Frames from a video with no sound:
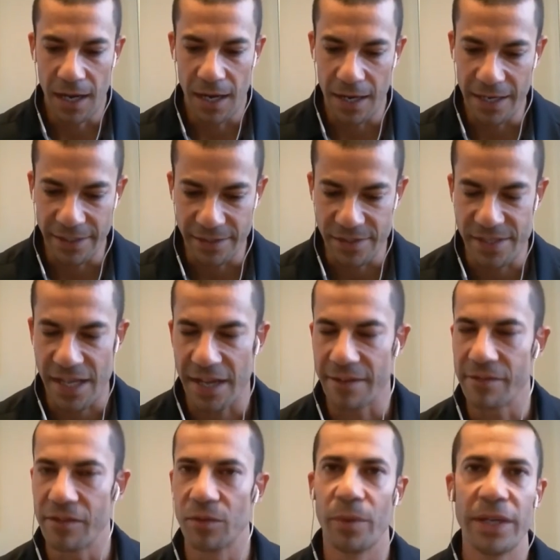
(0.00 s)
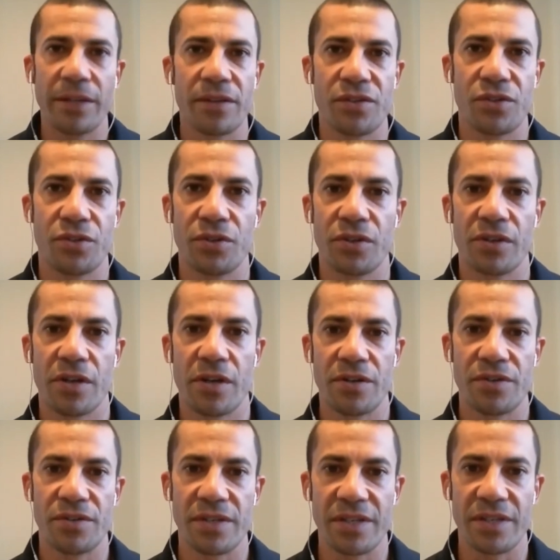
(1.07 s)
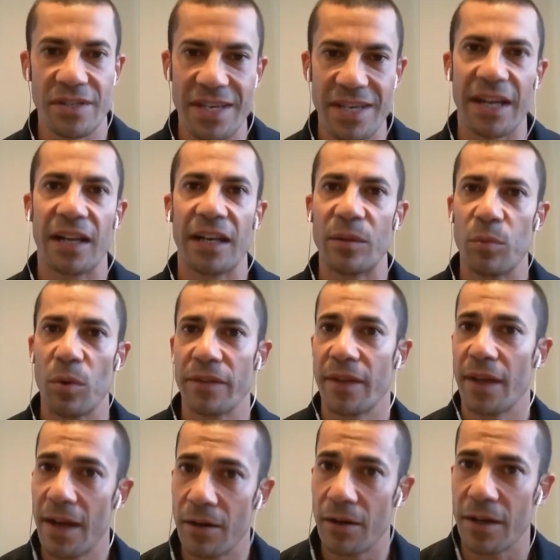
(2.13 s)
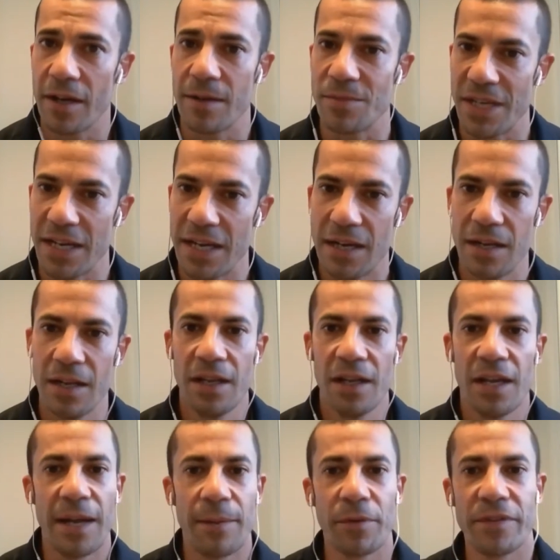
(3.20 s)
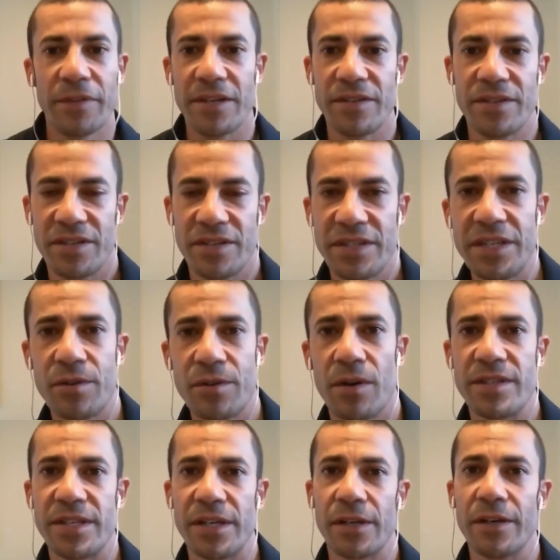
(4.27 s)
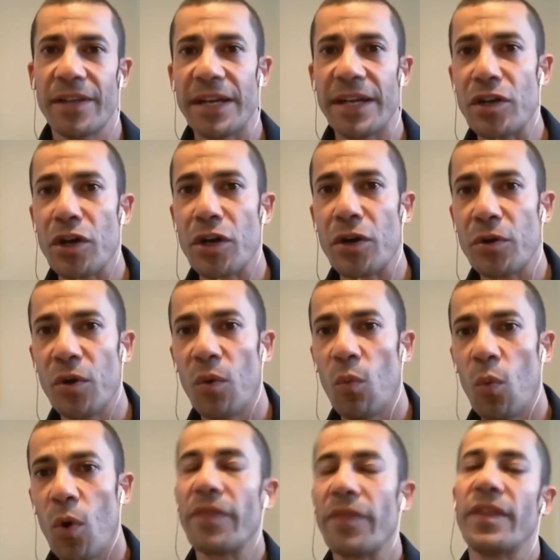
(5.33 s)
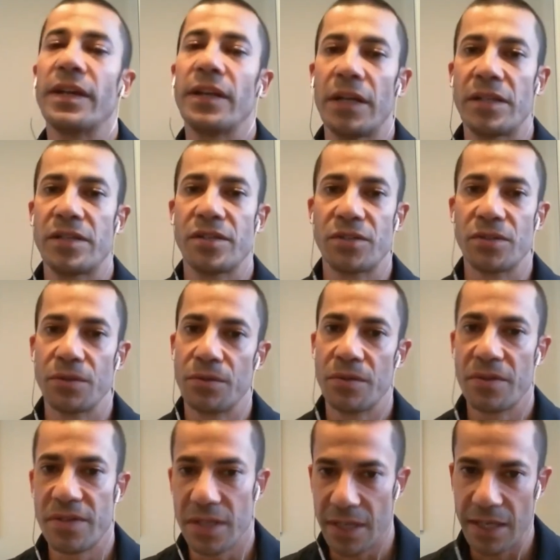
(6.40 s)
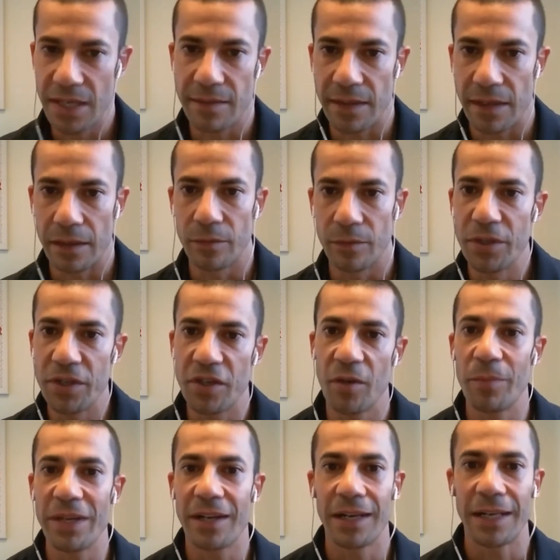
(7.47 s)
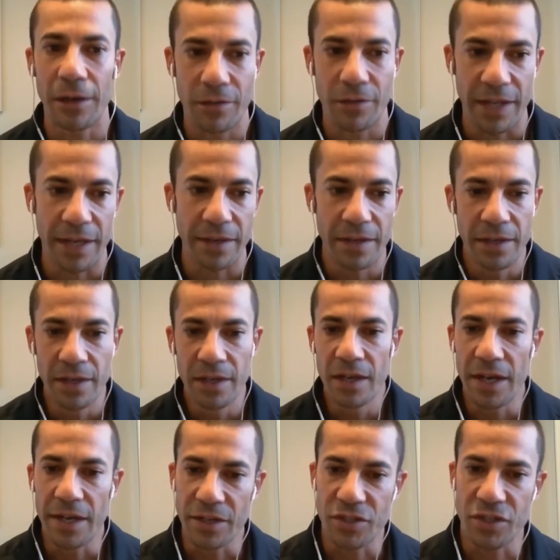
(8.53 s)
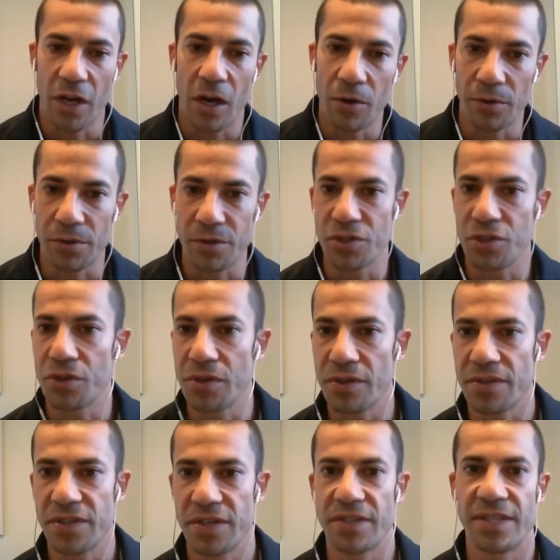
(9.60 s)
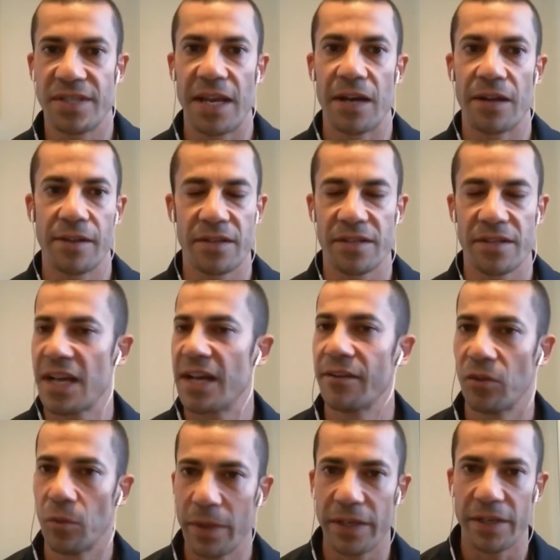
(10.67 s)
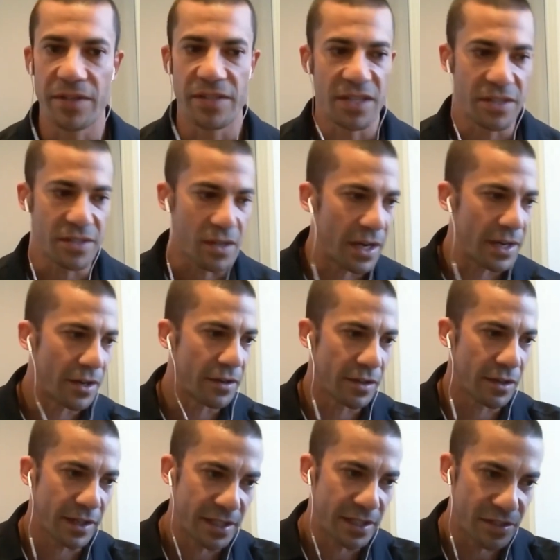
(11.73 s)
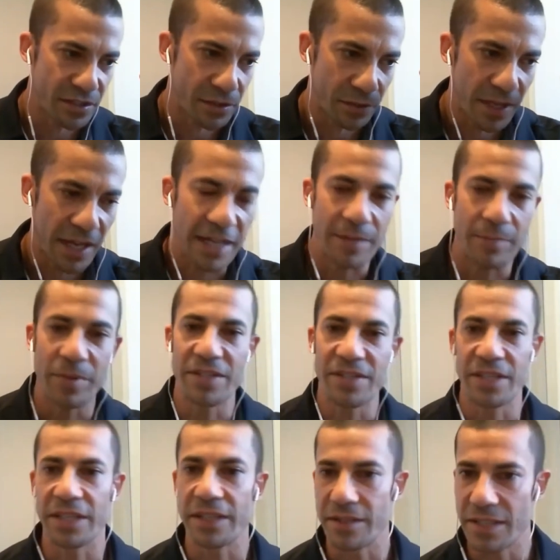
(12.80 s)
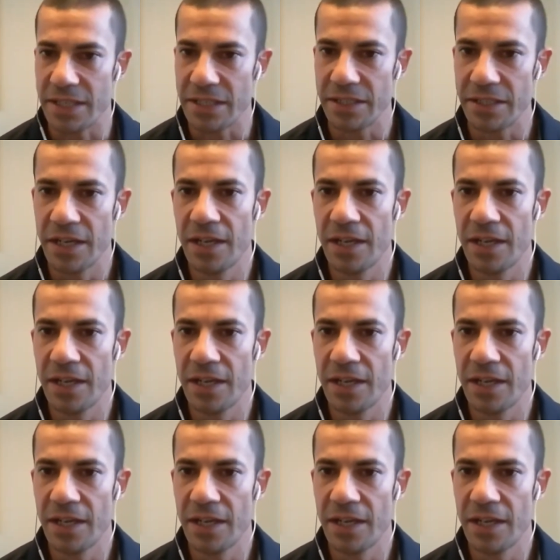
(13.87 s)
at the start of the week, the student knows exactly what the outcomes are, and with that success criteria, they know what they need to do to get there. And when you can be clear on that, and a child or a student sits down at the start of the week and says, I know that I need to do A, B, C, and D,